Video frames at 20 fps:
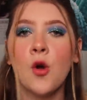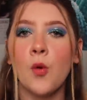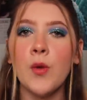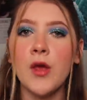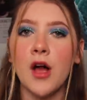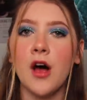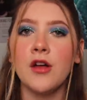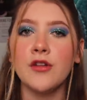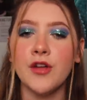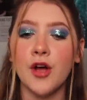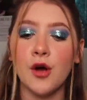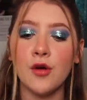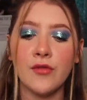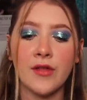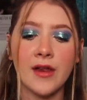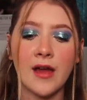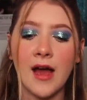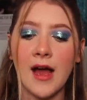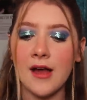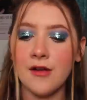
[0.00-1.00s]
we all know
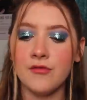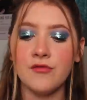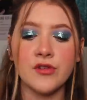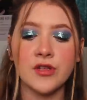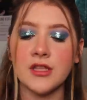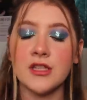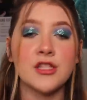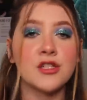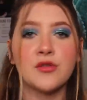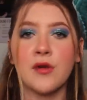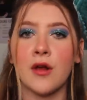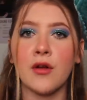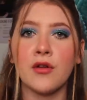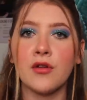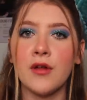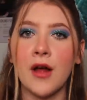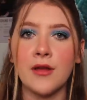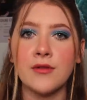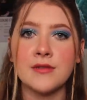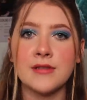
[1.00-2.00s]
that I really
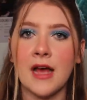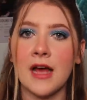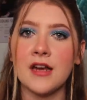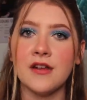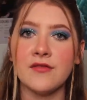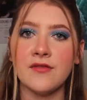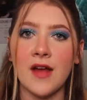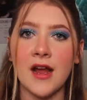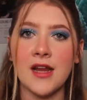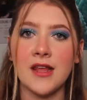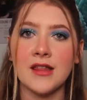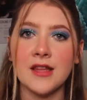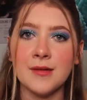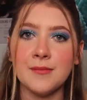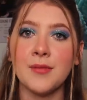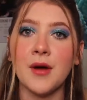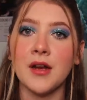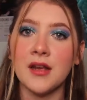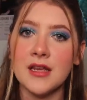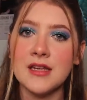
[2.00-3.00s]
struggle outside of
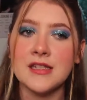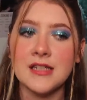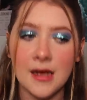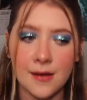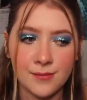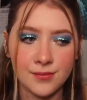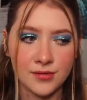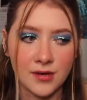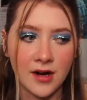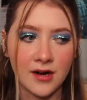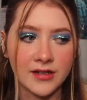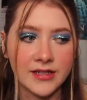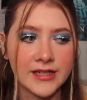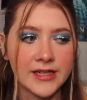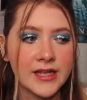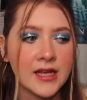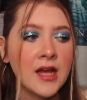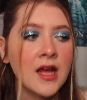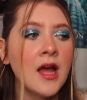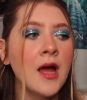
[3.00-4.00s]
anything but
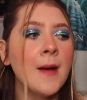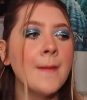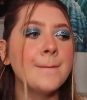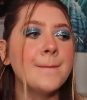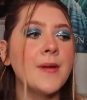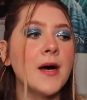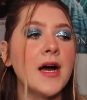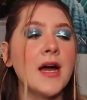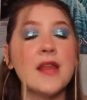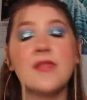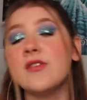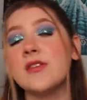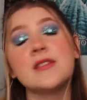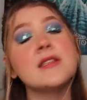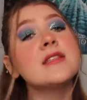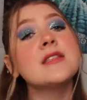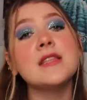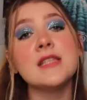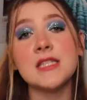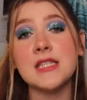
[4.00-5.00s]
contemporary, but
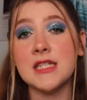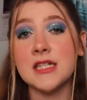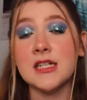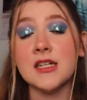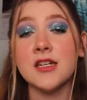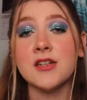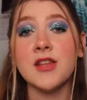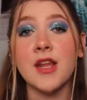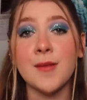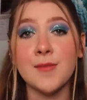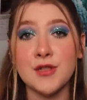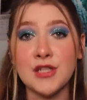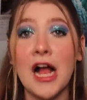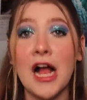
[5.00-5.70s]
this is the year that I'm